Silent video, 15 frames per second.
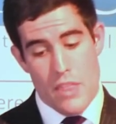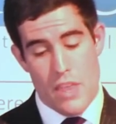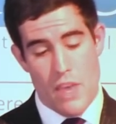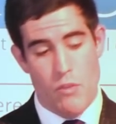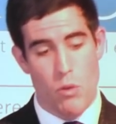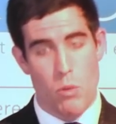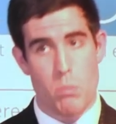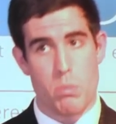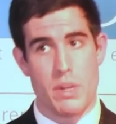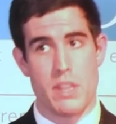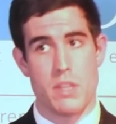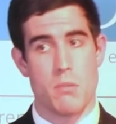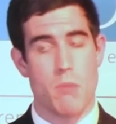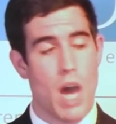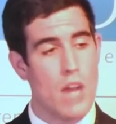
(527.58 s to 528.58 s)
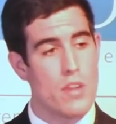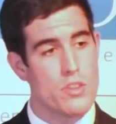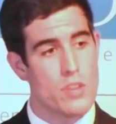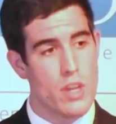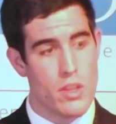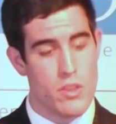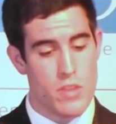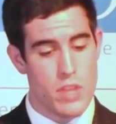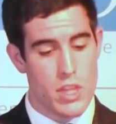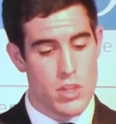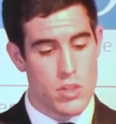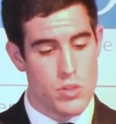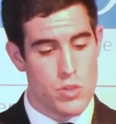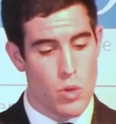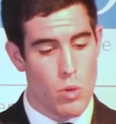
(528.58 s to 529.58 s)
therefore bring them under the
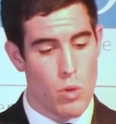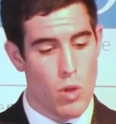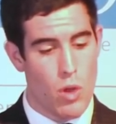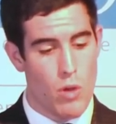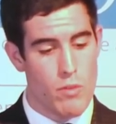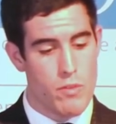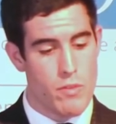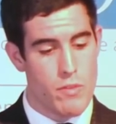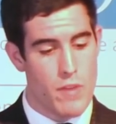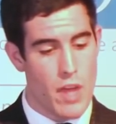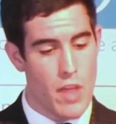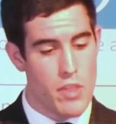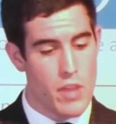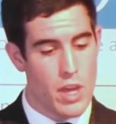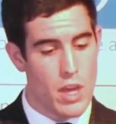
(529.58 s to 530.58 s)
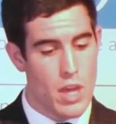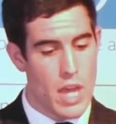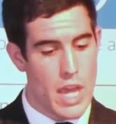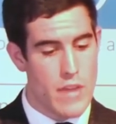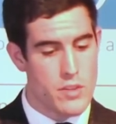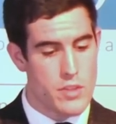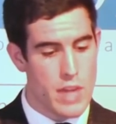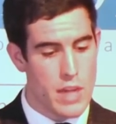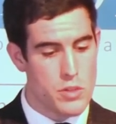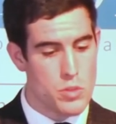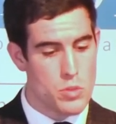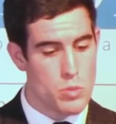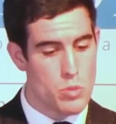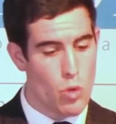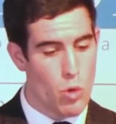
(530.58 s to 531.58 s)
control of further
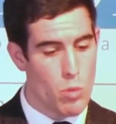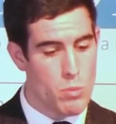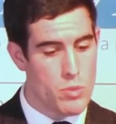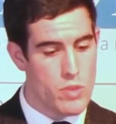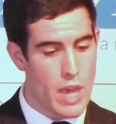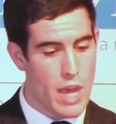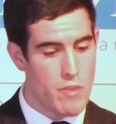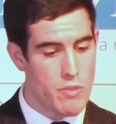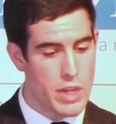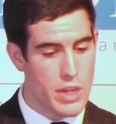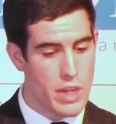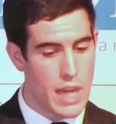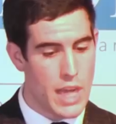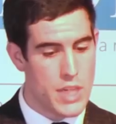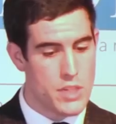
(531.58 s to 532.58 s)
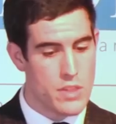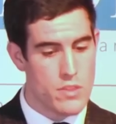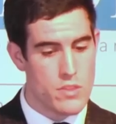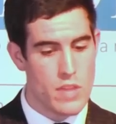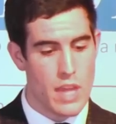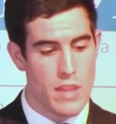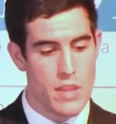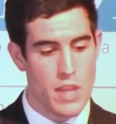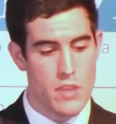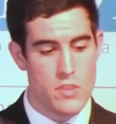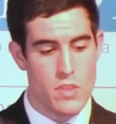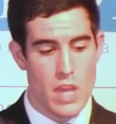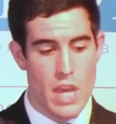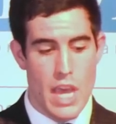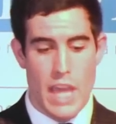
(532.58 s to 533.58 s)
international norms and regulations, and
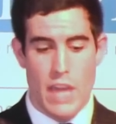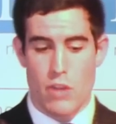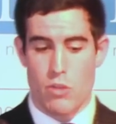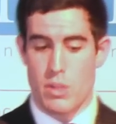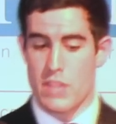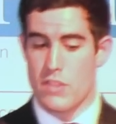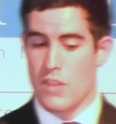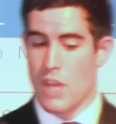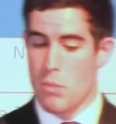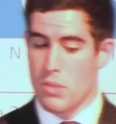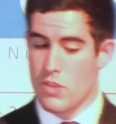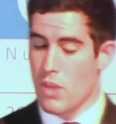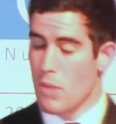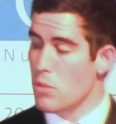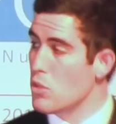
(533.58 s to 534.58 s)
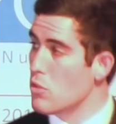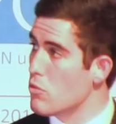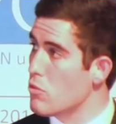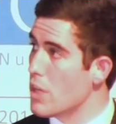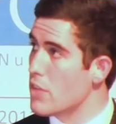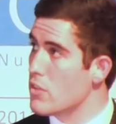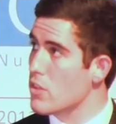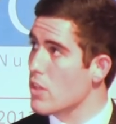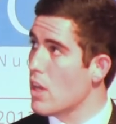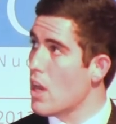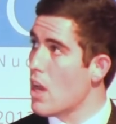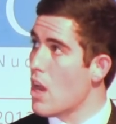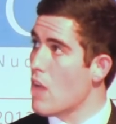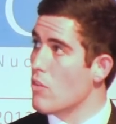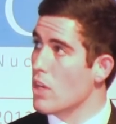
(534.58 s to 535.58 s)
thus increase their perception of risk
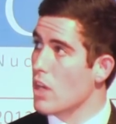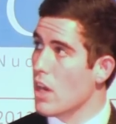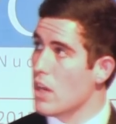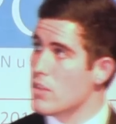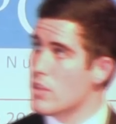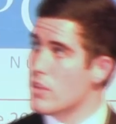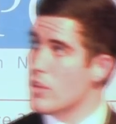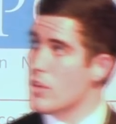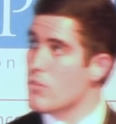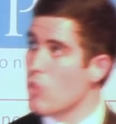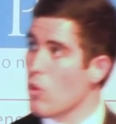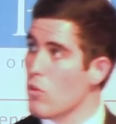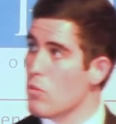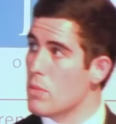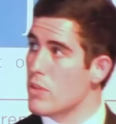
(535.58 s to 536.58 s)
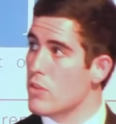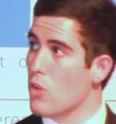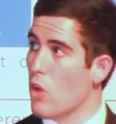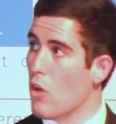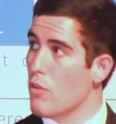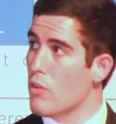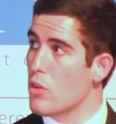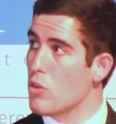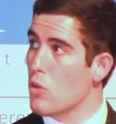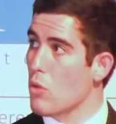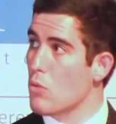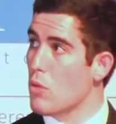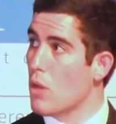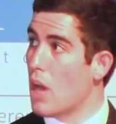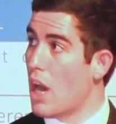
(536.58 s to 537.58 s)
regarding the involvement of
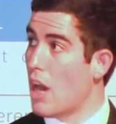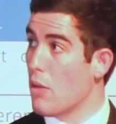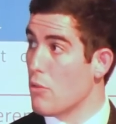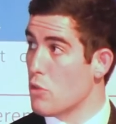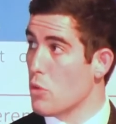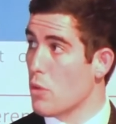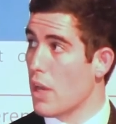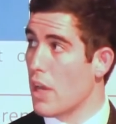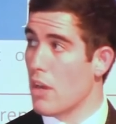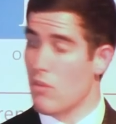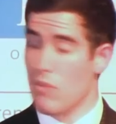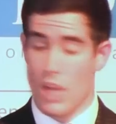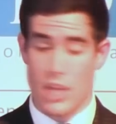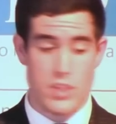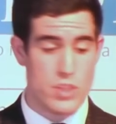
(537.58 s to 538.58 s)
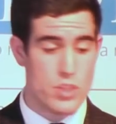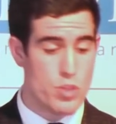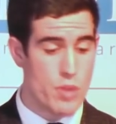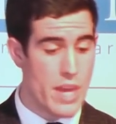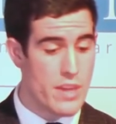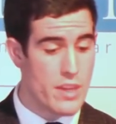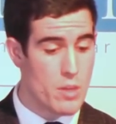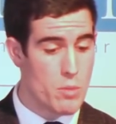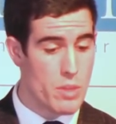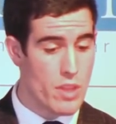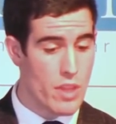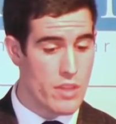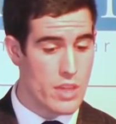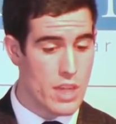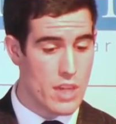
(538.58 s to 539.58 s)
of nuclear-related trading with
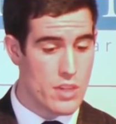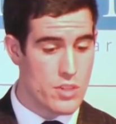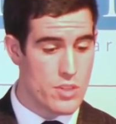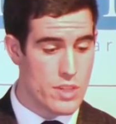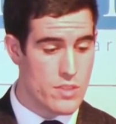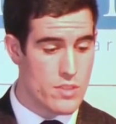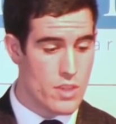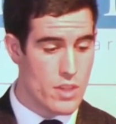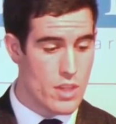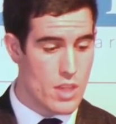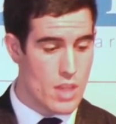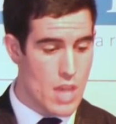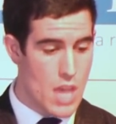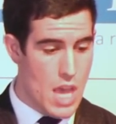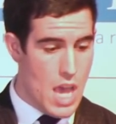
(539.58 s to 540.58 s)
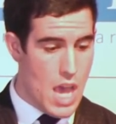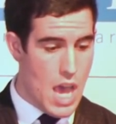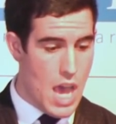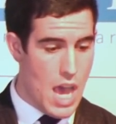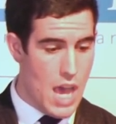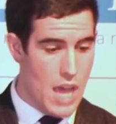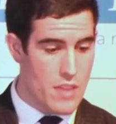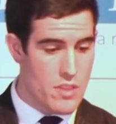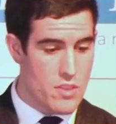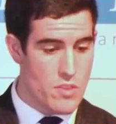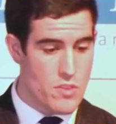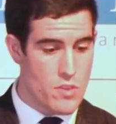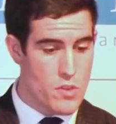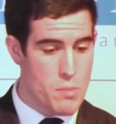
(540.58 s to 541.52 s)
other countries. This is